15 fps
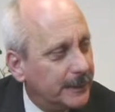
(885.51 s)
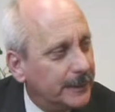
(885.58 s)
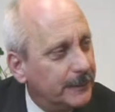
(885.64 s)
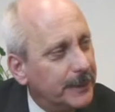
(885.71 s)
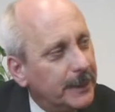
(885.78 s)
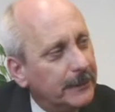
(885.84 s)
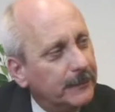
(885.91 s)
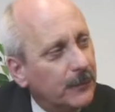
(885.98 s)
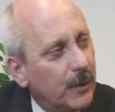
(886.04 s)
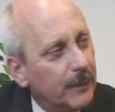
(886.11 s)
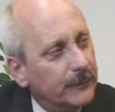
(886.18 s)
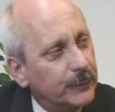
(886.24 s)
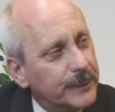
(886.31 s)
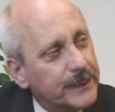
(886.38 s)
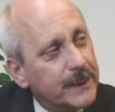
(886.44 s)
to be
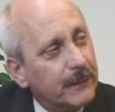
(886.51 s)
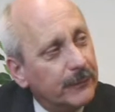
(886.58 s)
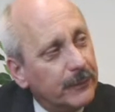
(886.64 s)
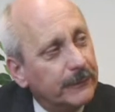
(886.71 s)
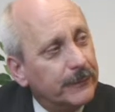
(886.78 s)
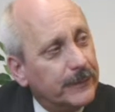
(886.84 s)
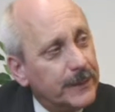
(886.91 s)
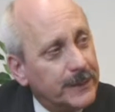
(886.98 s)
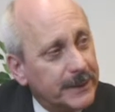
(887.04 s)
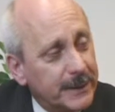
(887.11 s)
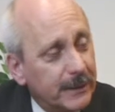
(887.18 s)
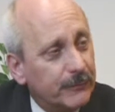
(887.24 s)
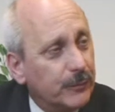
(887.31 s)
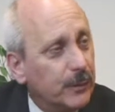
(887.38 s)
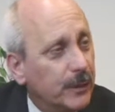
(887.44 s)
involved with
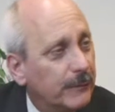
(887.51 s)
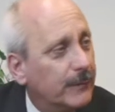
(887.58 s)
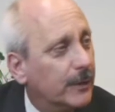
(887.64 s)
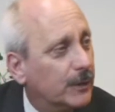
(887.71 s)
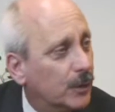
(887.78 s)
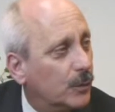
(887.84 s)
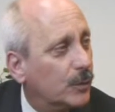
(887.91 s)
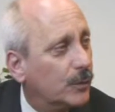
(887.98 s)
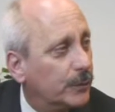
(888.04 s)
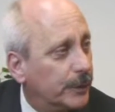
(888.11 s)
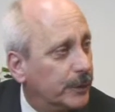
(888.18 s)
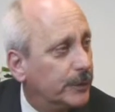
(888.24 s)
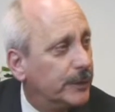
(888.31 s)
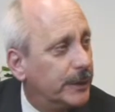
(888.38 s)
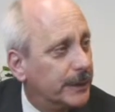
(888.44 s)
several of our local
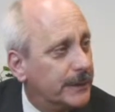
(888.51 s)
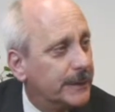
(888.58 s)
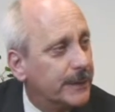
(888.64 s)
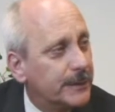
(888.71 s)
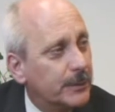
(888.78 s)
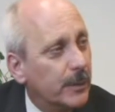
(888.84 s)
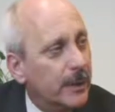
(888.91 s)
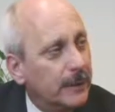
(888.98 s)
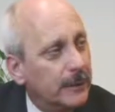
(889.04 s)
unions as well.